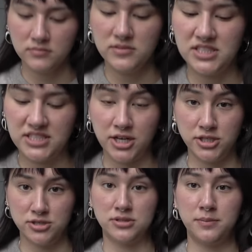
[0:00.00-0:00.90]

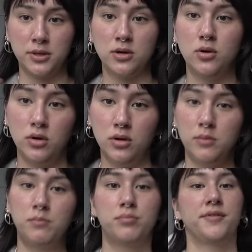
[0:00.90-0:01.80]

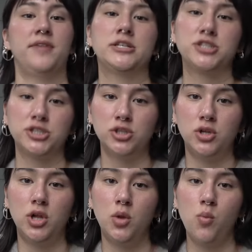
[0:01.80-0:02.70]
stereotypical
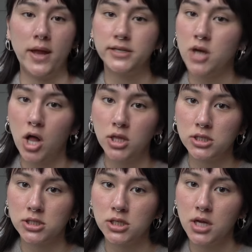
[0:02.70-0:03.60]
professional white
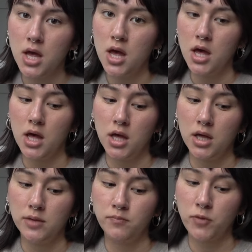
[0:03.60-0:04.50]
collar
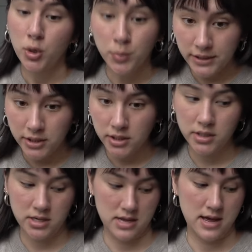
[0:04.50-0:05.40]

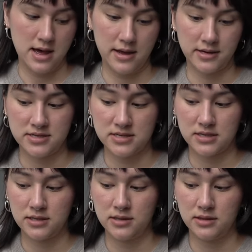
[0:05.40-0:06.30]
career. And
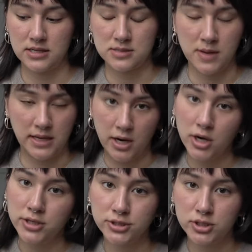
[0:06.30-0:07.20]
this main
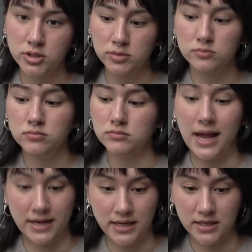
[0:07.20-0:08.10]
character,
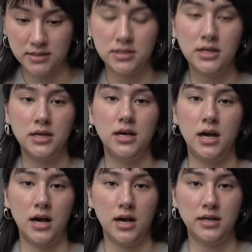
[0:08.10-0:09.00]
Eddie,
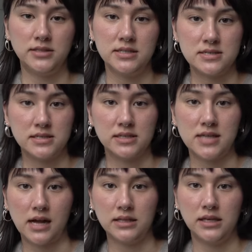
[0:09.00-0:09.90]
uh, does
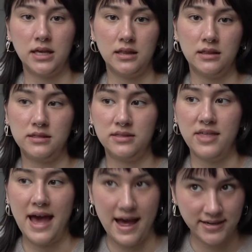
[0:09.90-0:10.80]
exactly
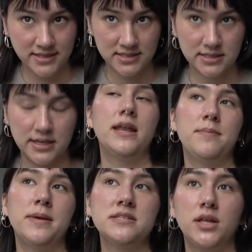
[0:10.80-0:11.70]
that. And
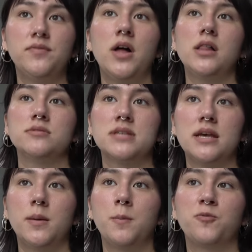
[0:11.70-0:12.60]
it basically follows
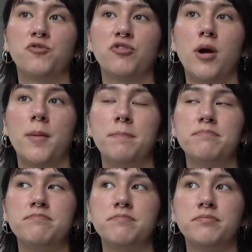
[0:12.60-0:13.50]
him from